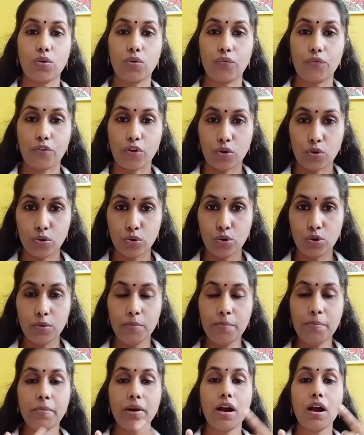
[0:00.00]
for whom,
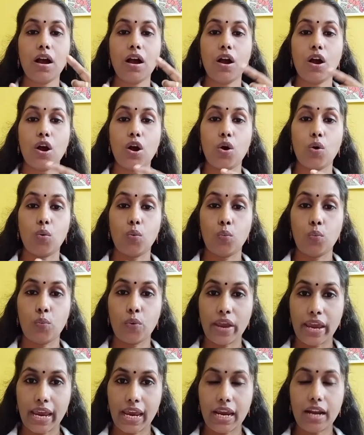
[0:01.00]

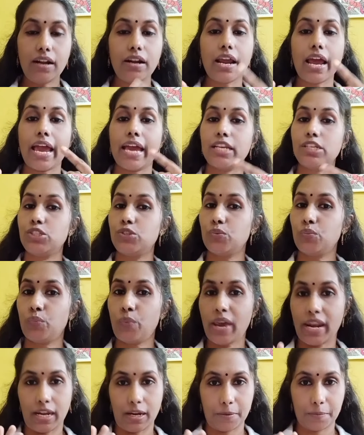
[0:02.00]
where and
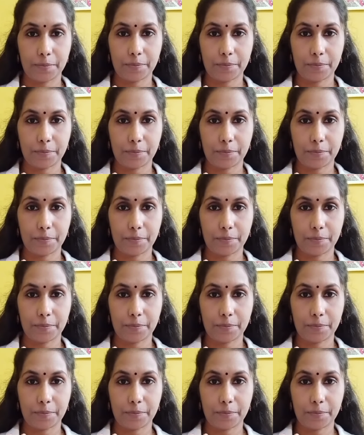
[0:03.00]
when.